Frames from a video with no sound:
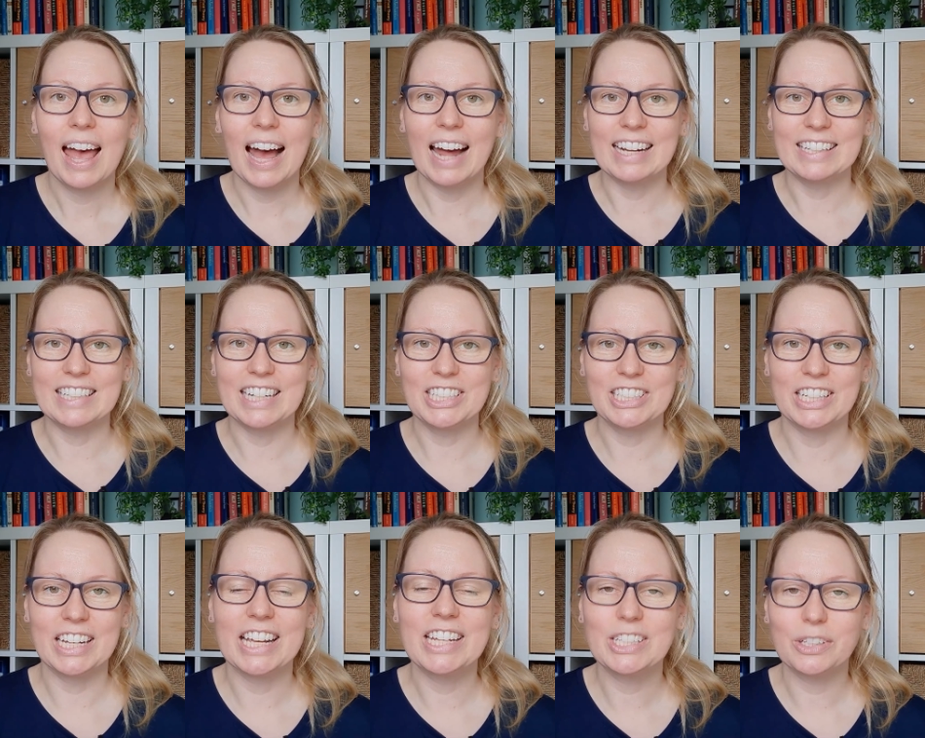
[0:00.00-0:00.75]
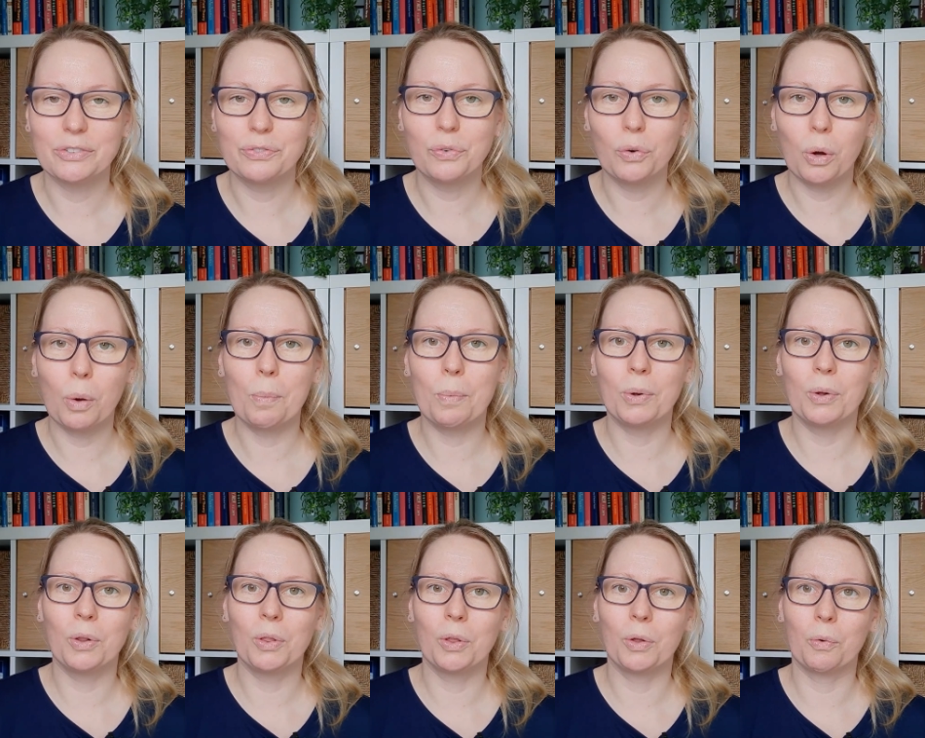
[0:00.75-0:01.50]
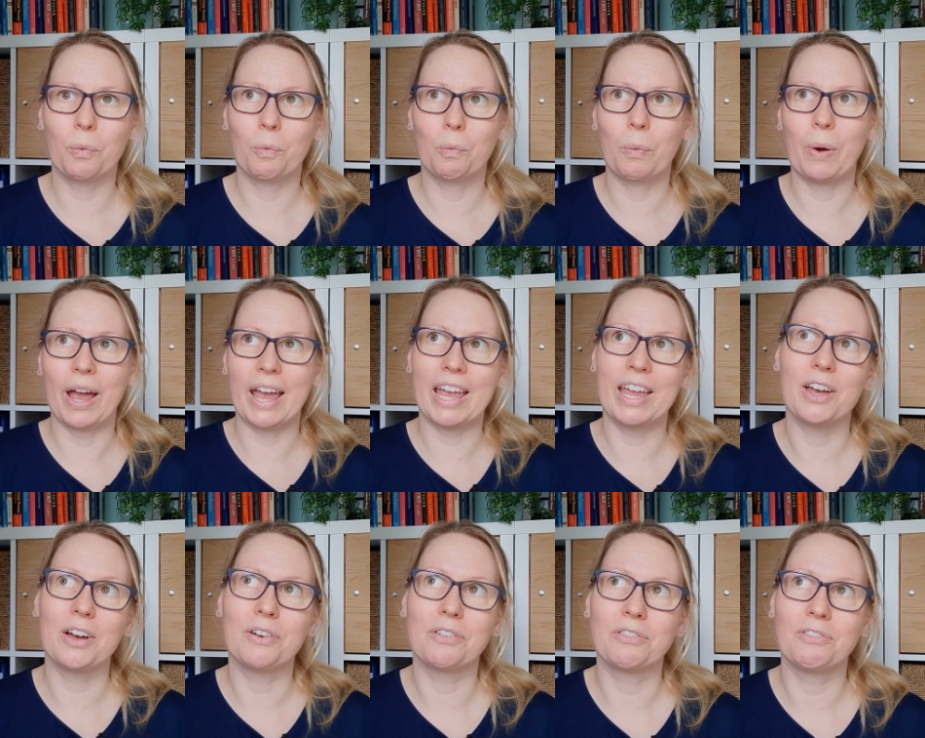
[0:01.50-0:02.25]
And essentially it's a formal
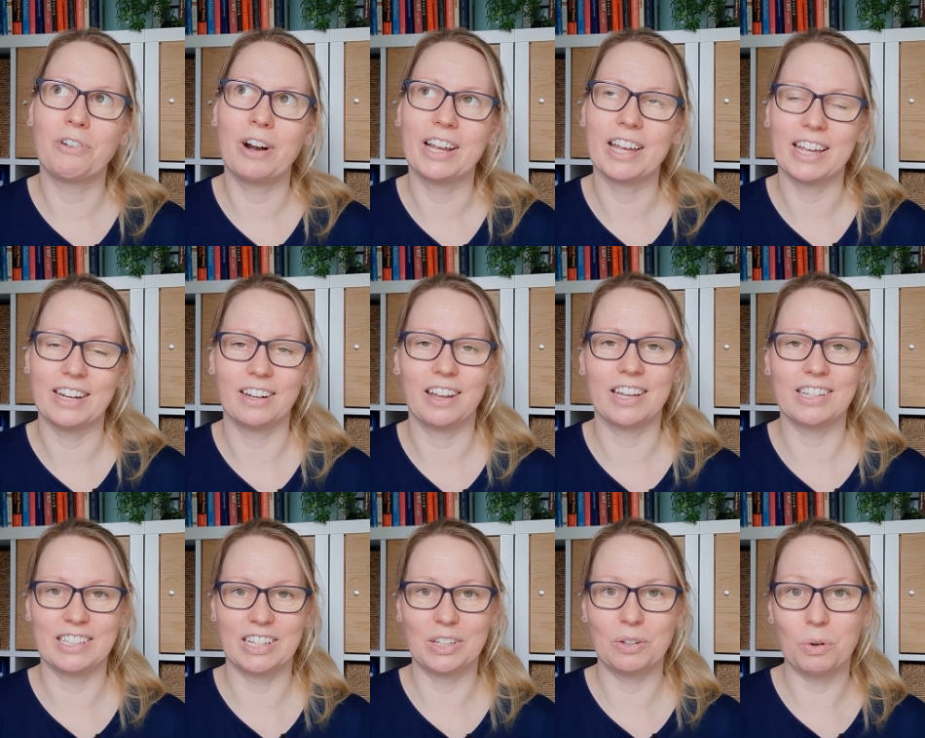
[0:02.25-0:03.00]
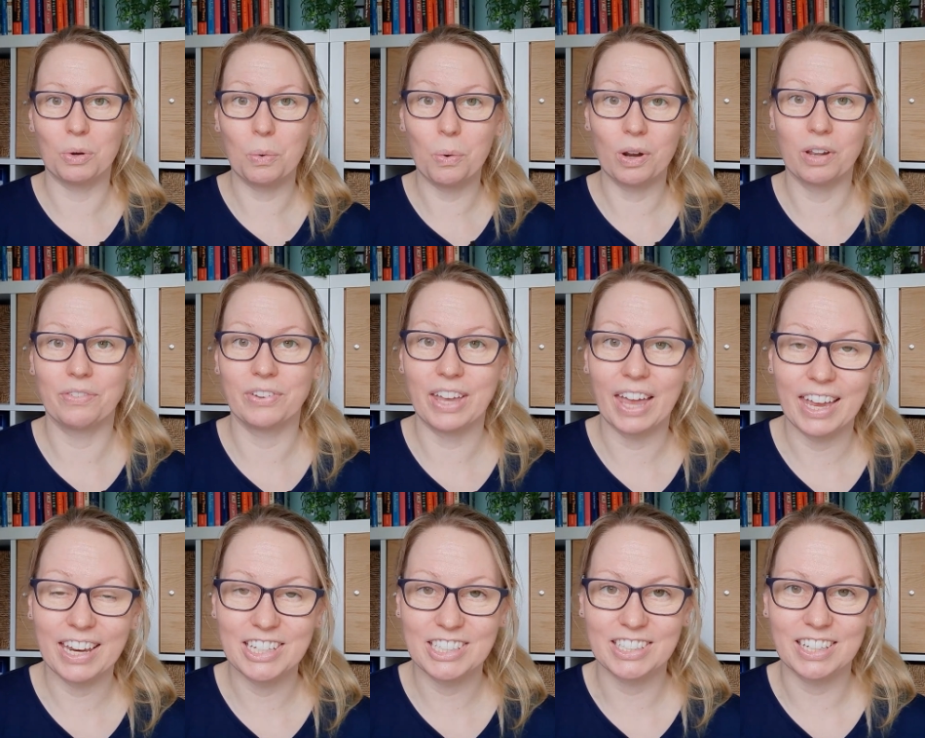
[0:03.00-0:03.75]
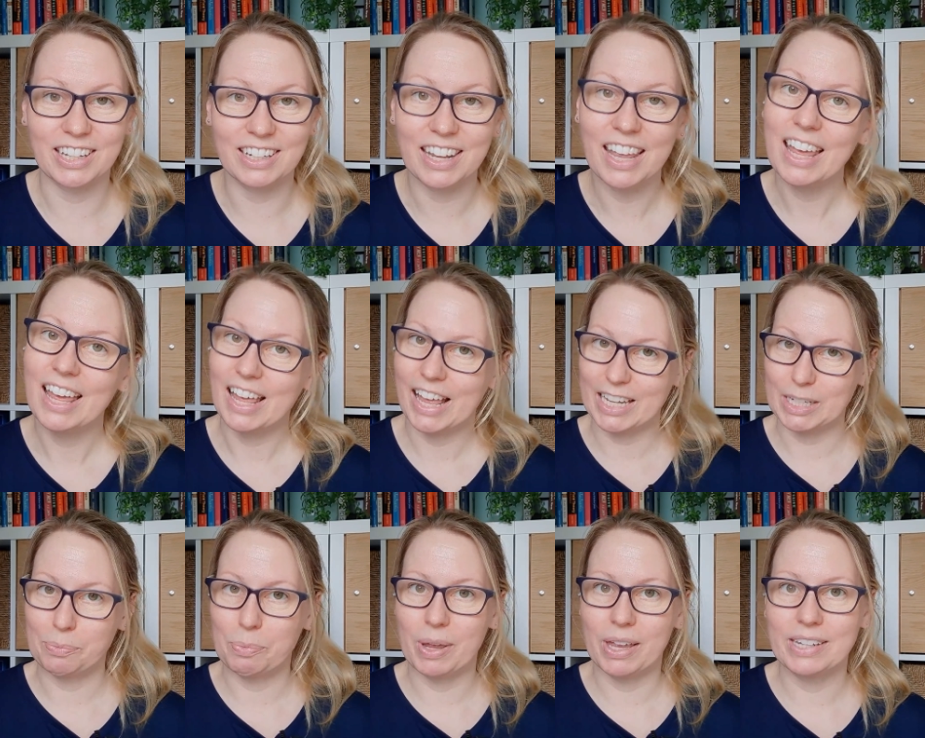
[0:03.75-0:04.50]
way of recognising your qualification
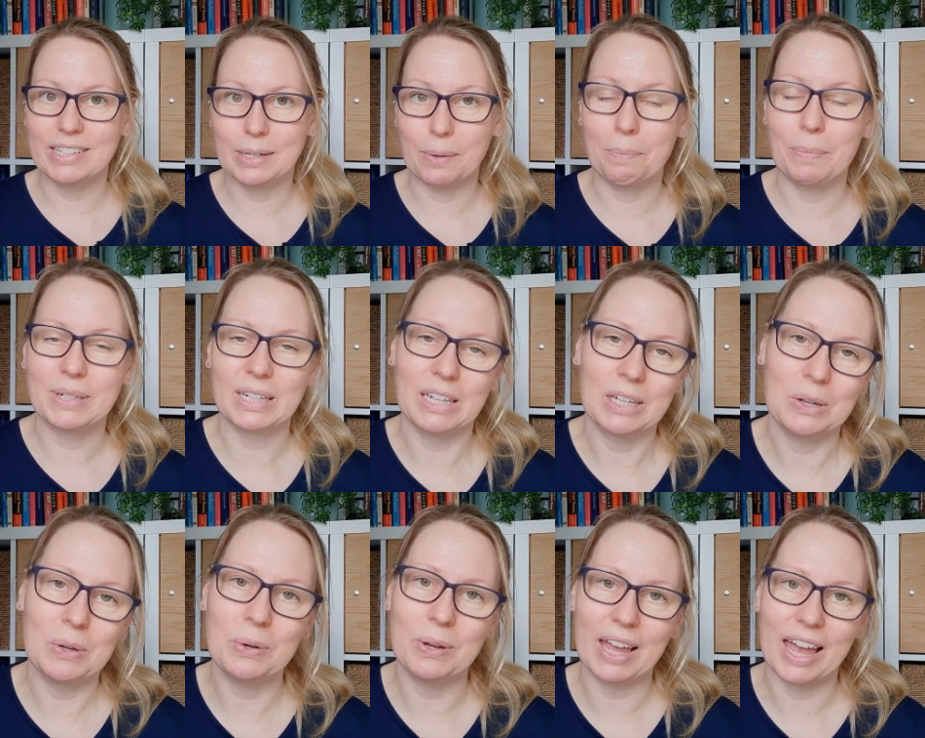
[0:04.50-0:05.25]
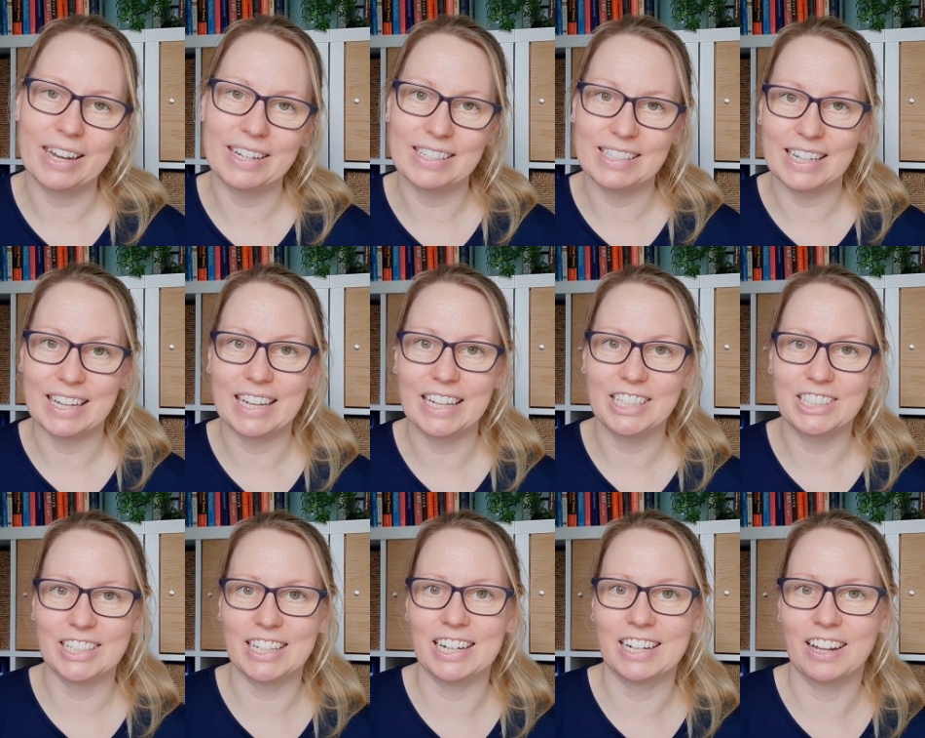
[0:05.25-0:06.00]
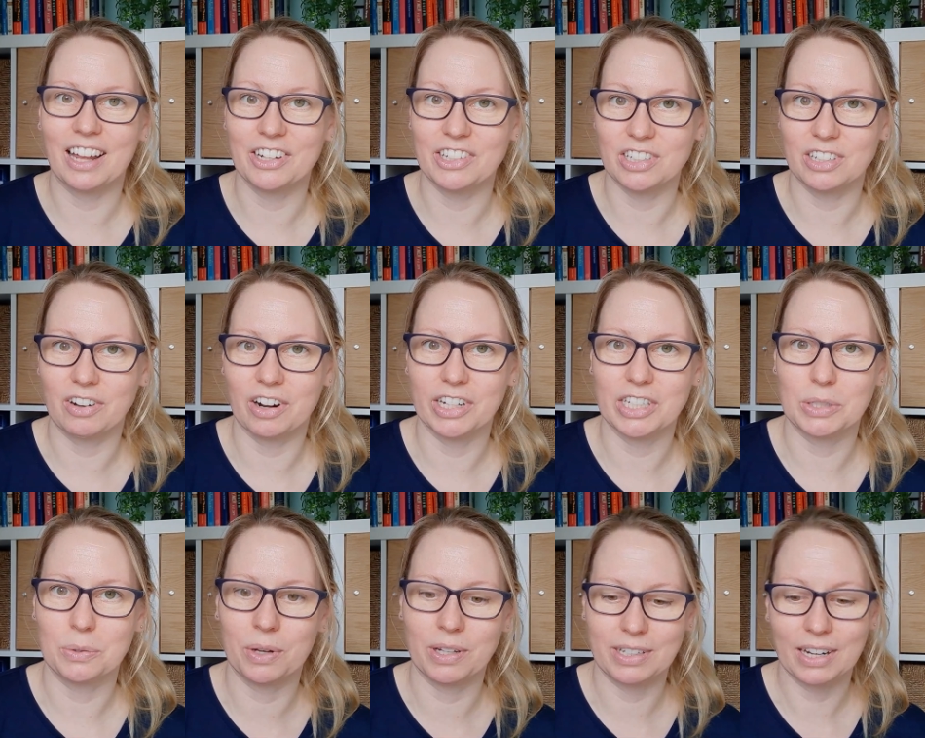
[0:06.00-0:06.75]
as being somebody who can teach in an
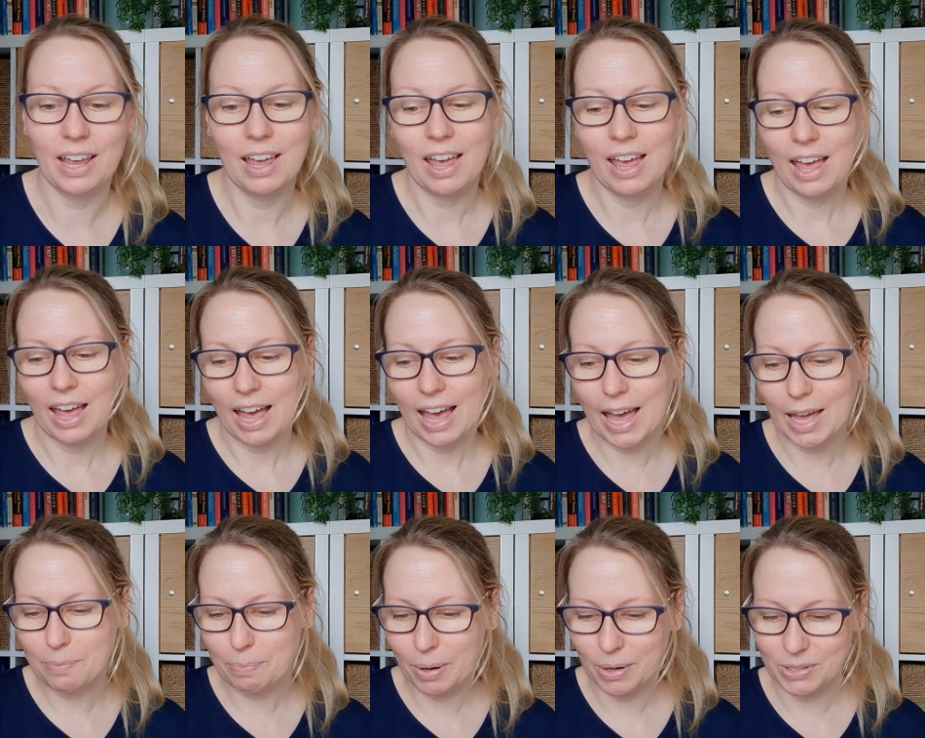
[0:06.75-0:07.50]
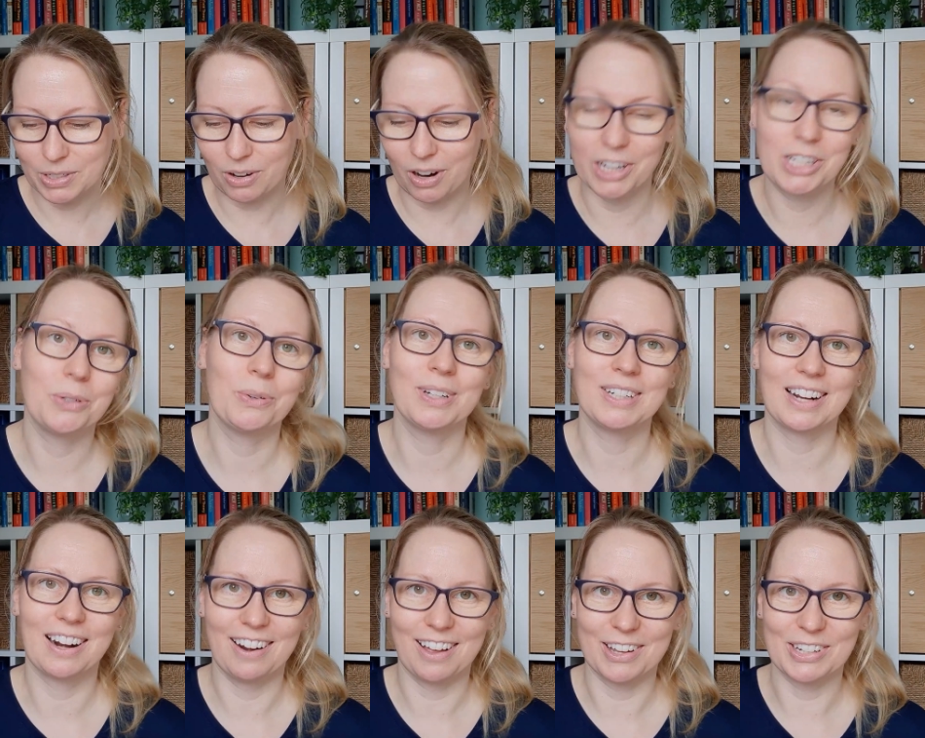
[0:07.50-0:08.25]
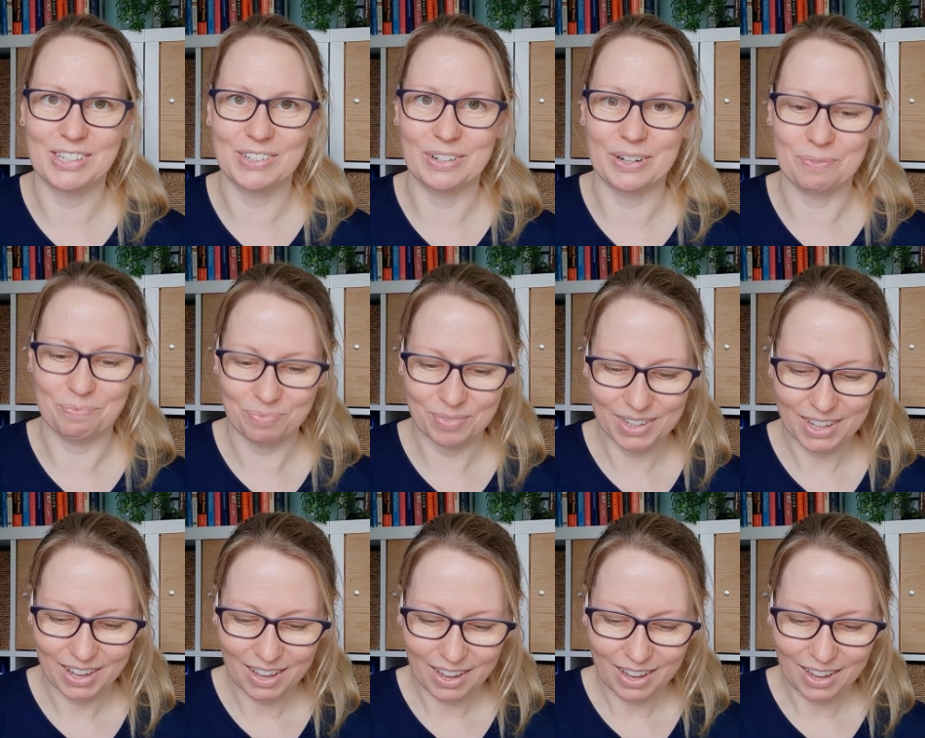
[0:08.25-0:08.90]
undergraduate and postgraduate classroom.